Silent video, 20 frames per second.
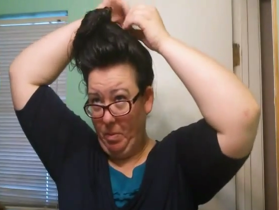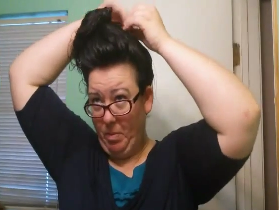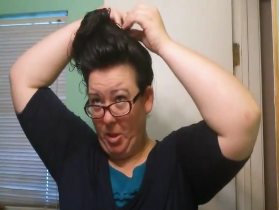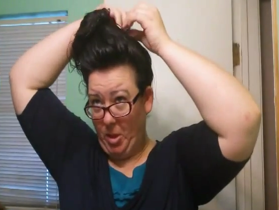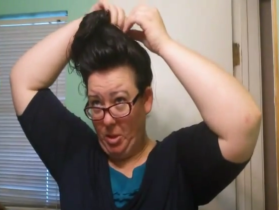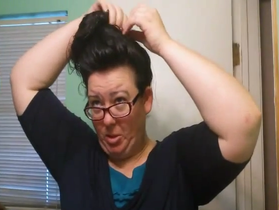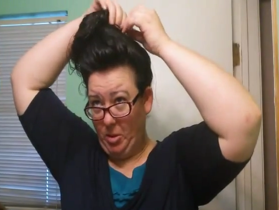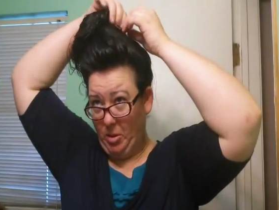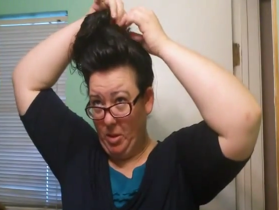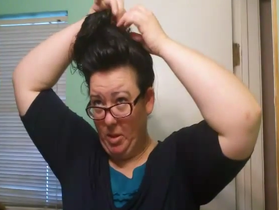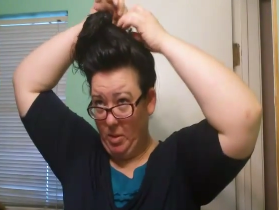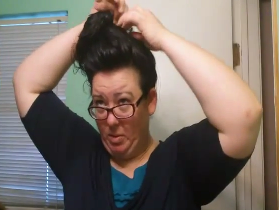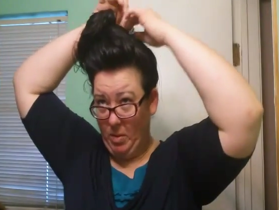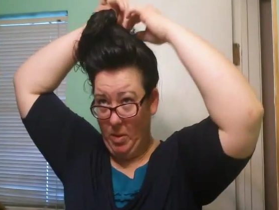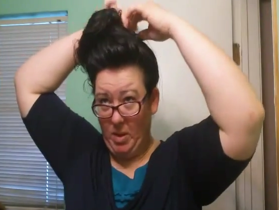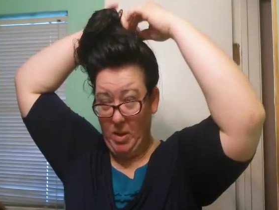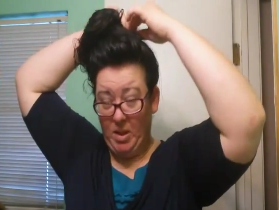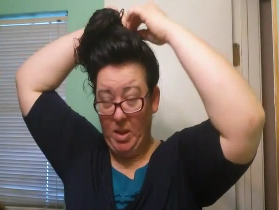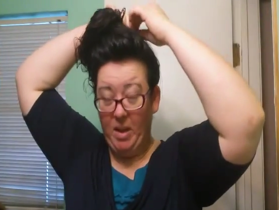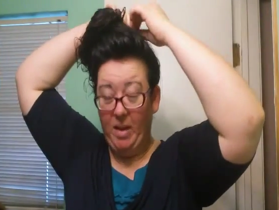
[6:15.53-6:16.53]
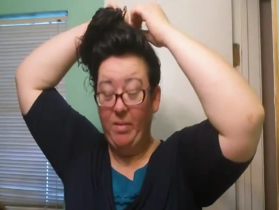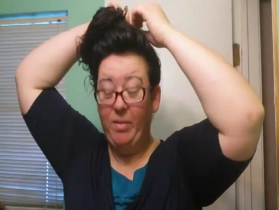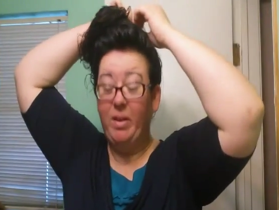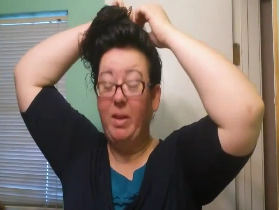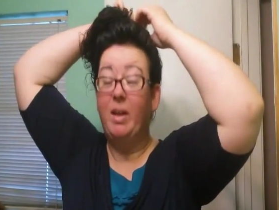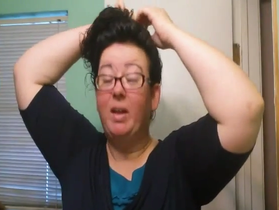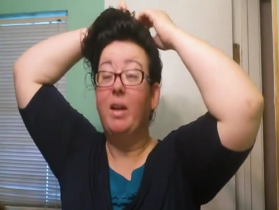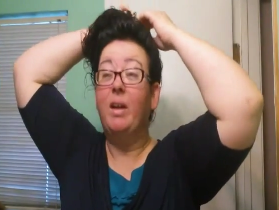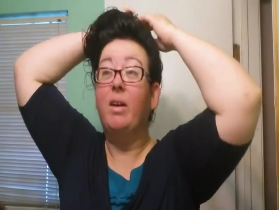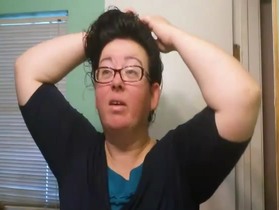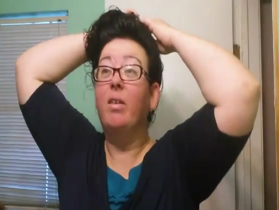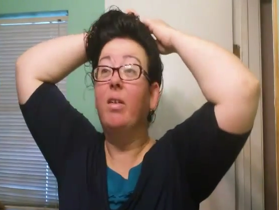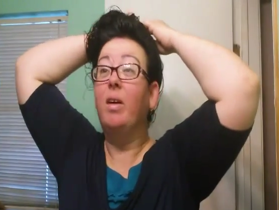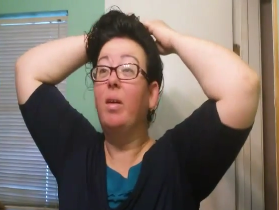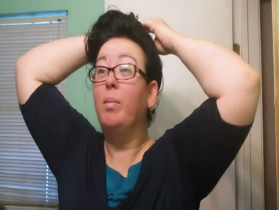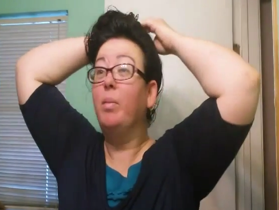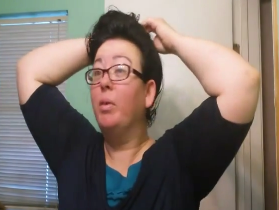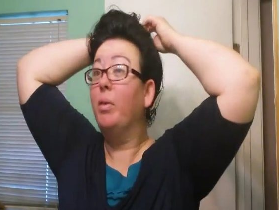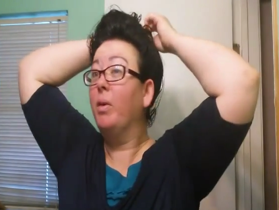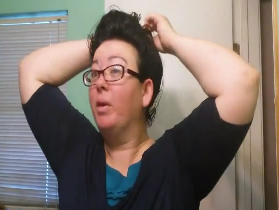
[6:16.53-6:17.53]
Make sure this one doesn't have any hair
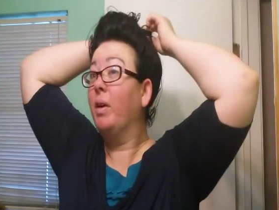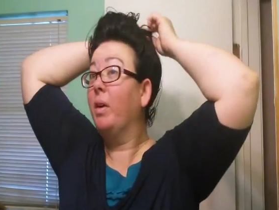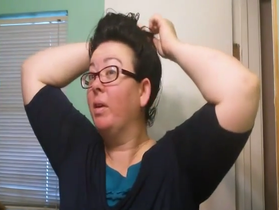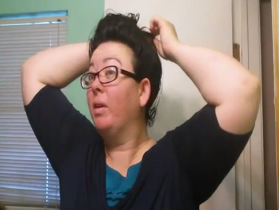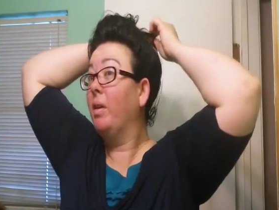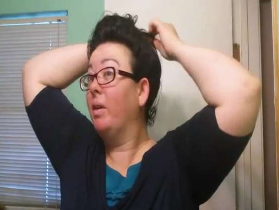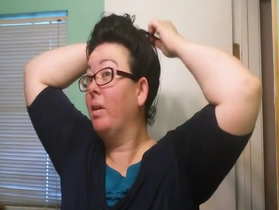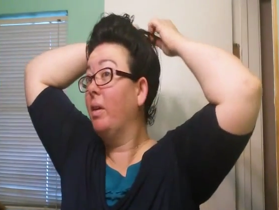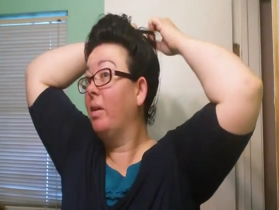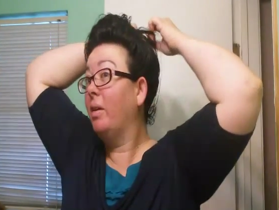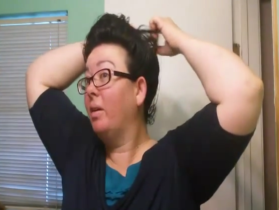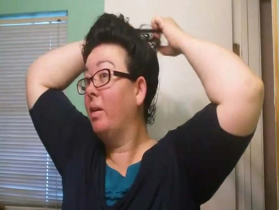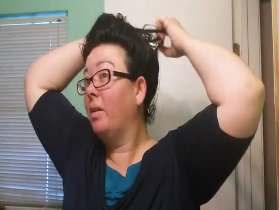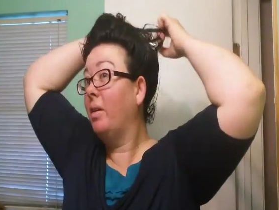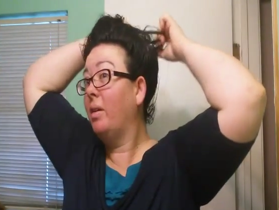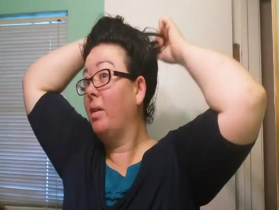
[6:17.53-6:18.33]
wrapped around it.